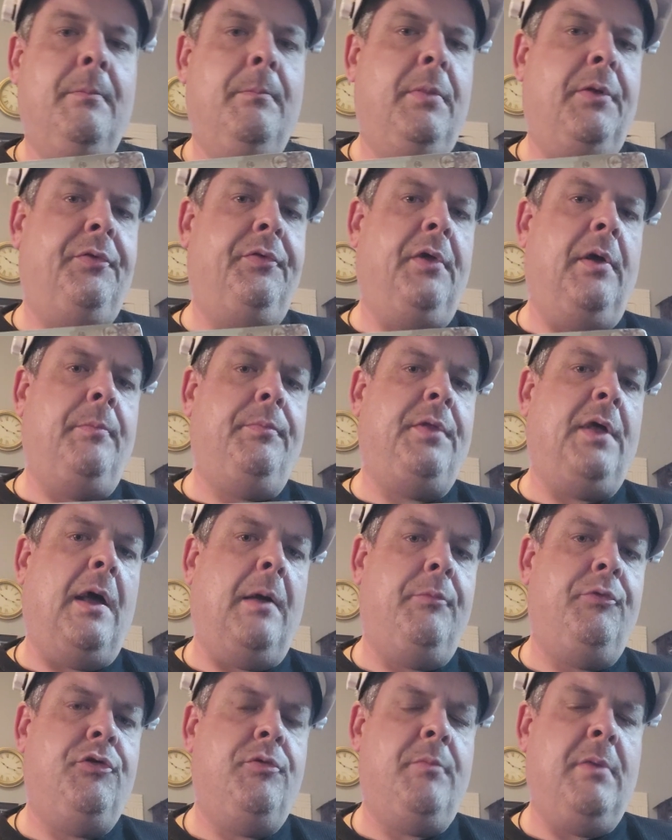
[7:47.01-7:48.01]
but
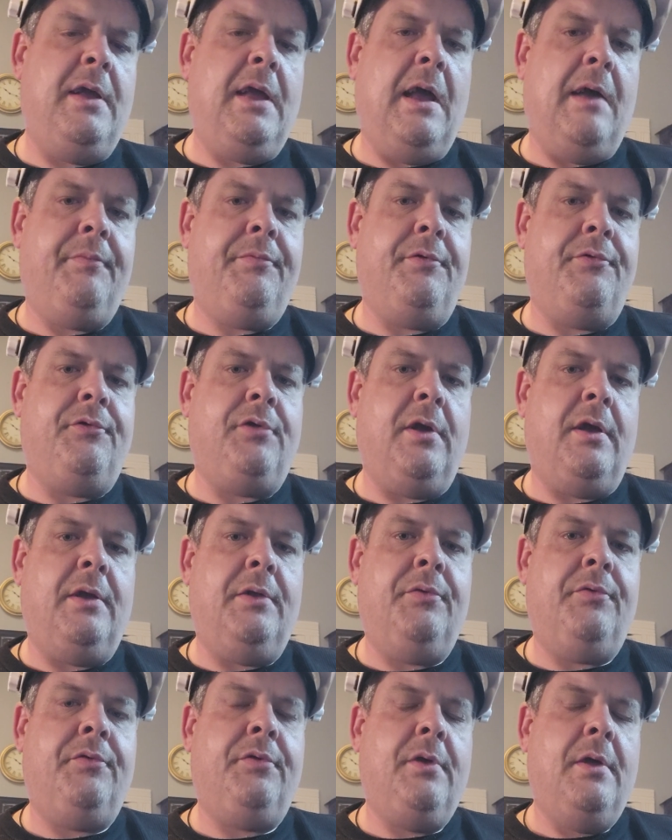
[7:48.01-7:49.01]
sometimes you may have to
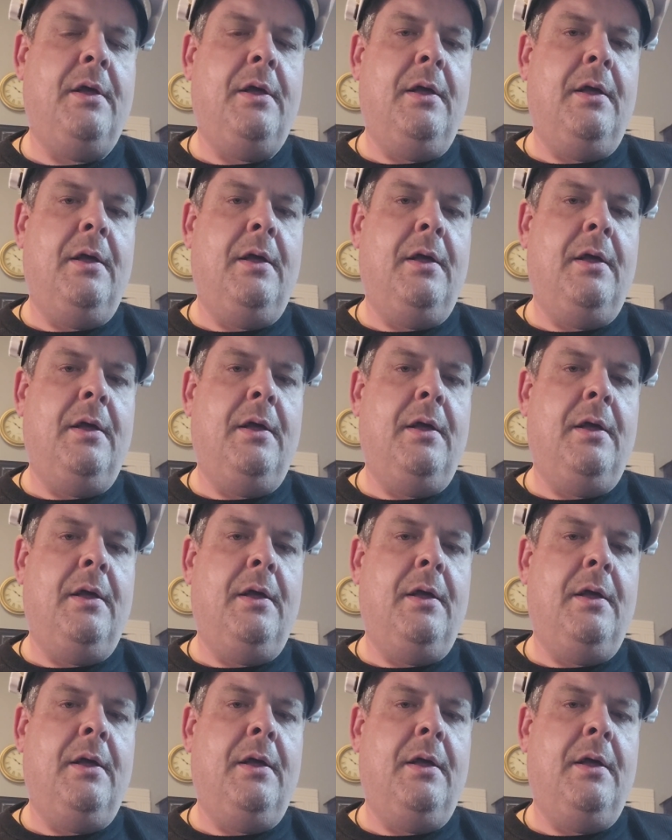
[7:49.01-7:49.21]
change